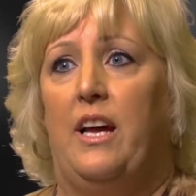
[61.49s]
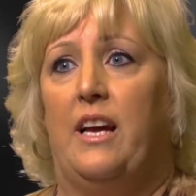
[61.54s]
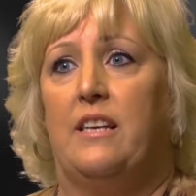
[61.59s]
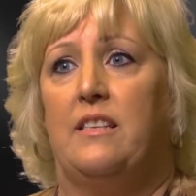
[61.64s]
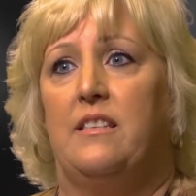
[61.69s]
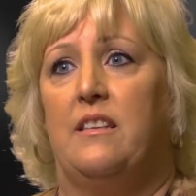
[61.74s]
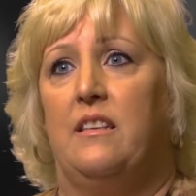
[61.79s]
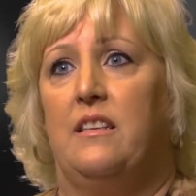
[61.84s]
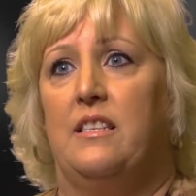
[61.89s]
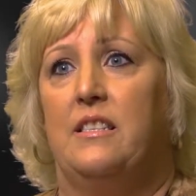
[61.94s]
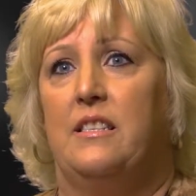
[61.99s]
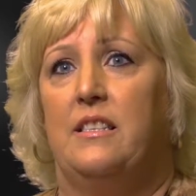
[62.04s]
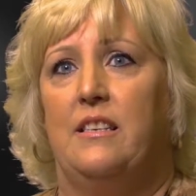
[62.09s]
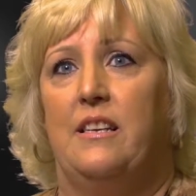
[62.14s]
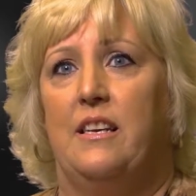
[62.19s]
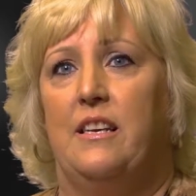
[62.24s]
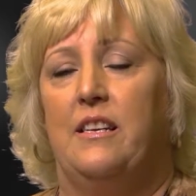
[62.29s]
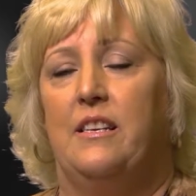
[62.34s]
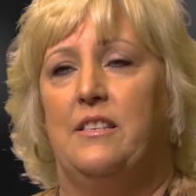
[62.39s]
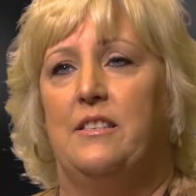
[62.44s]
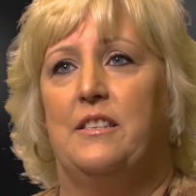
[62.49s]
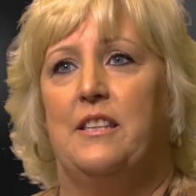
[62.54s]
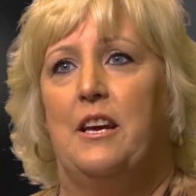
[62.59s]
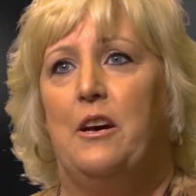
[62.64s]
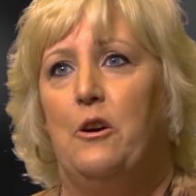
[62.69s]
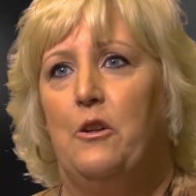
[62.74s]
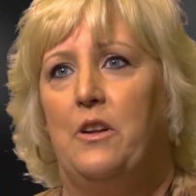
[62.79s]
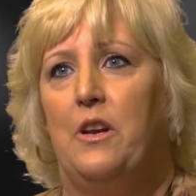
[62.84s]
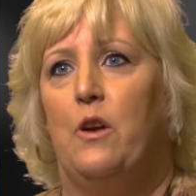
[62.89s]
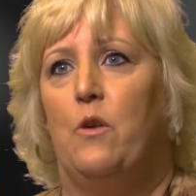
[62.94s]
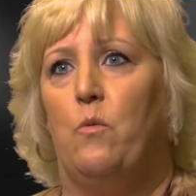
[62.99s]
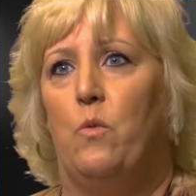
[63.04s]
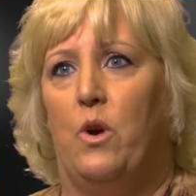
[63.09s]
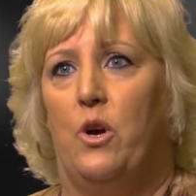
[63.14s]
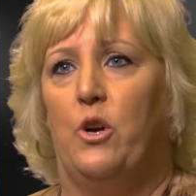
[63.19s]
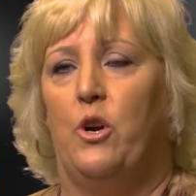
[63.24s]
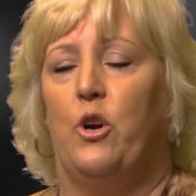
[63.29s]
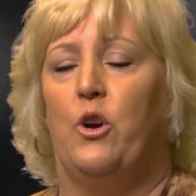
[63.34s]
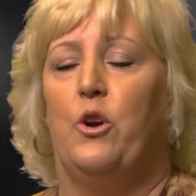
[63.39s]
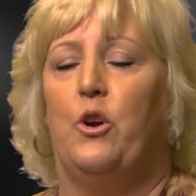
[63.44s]
excellence is the healthcare
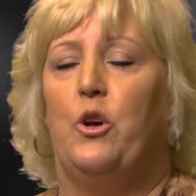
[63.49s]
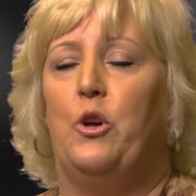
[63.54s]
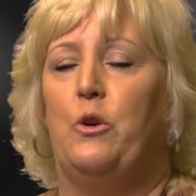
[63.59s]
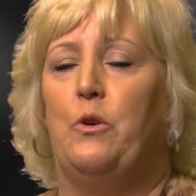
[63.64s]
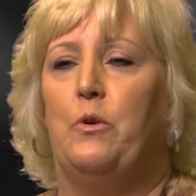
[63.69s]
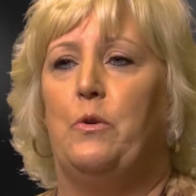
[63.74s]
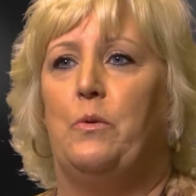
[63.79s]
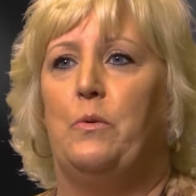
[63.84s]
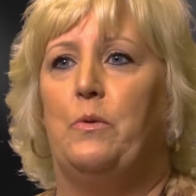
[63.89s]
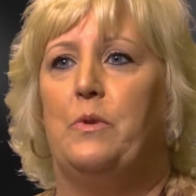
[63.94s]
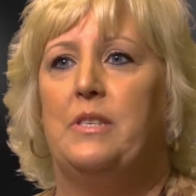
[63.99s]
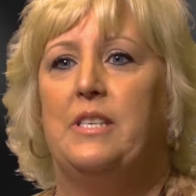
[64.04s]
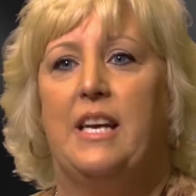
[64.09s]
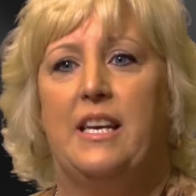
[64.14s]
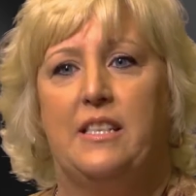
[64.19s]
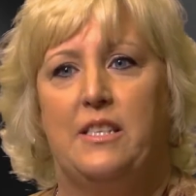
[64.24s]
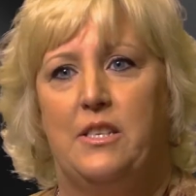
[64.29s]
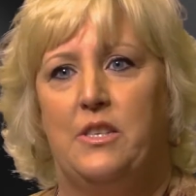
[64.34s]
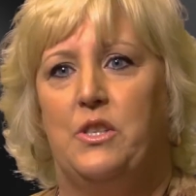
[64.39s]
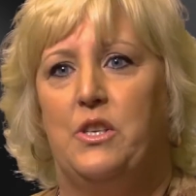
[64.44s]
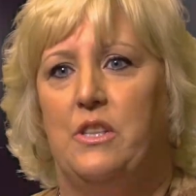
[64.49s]
worker who takes it